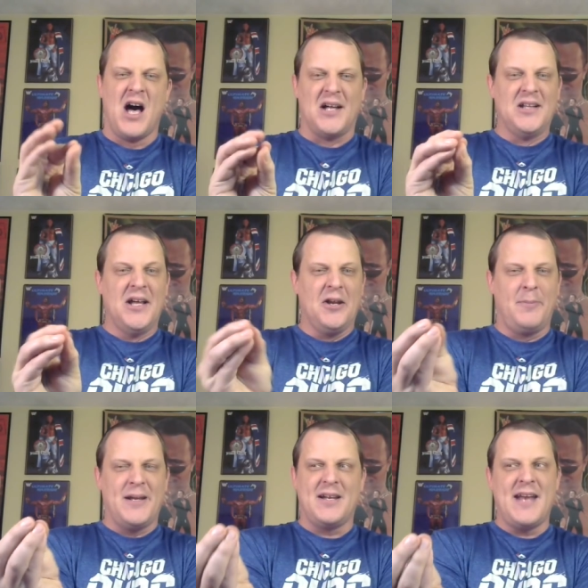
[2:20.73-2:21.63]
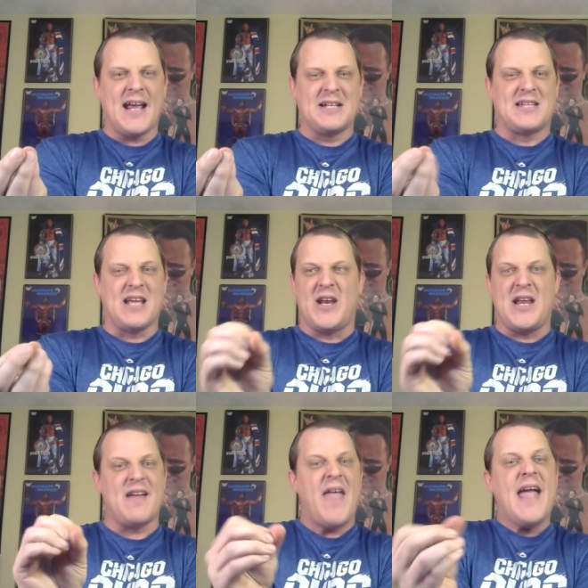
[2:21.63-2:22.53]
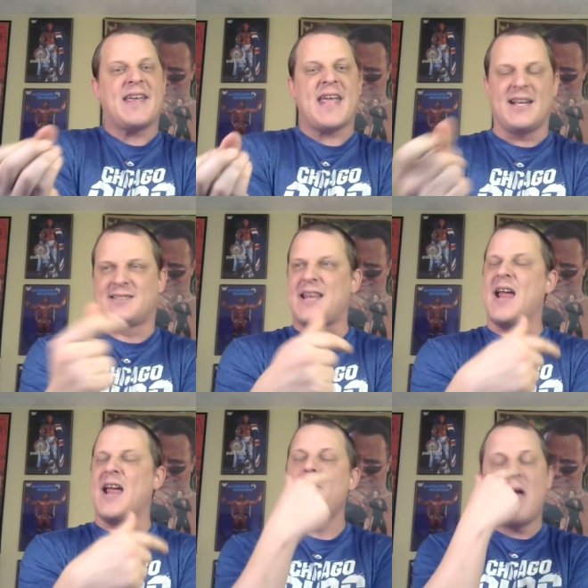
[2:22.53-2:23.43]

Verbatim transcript: a little bit of negativity, and they can't stand it.